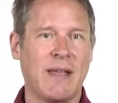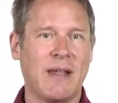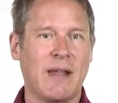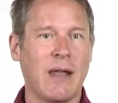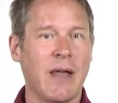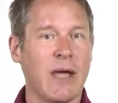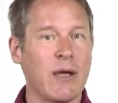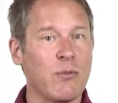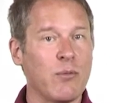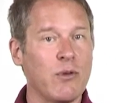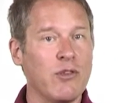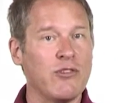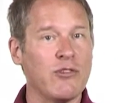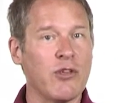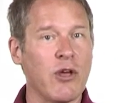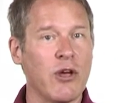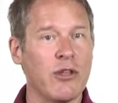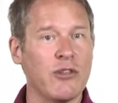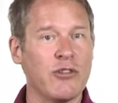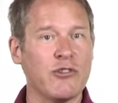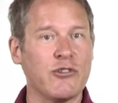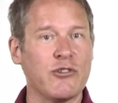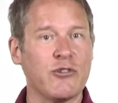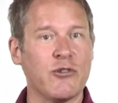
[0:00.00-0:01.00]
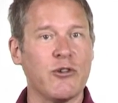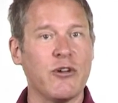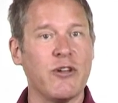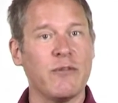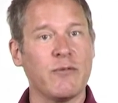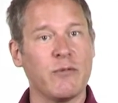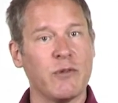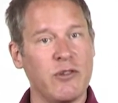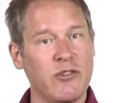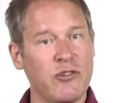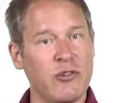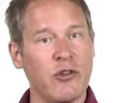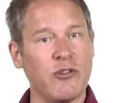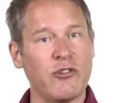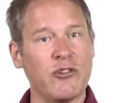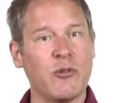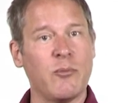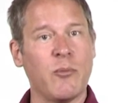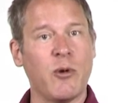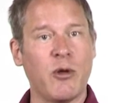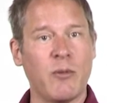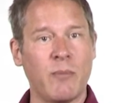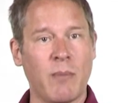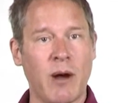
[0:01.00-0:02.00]
Like we saw in the story of
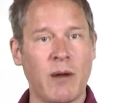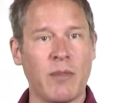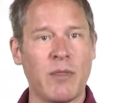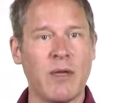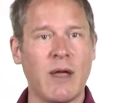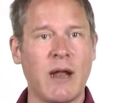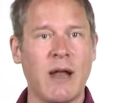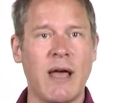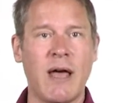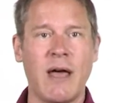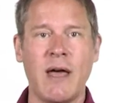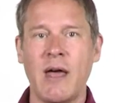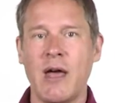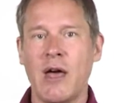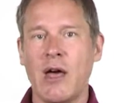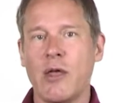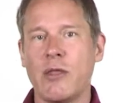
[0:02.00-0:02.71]
Grisostomo and Marcela,